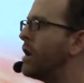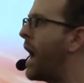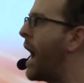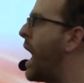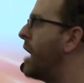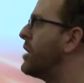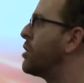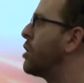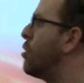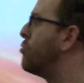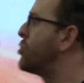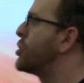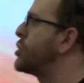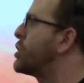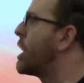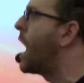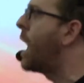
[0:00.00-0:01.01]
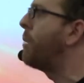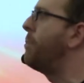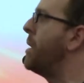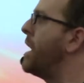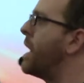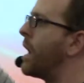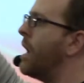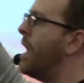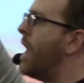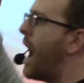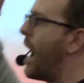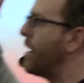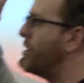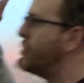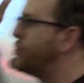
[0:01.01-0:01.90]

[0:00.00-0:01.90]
how to go shopping, how to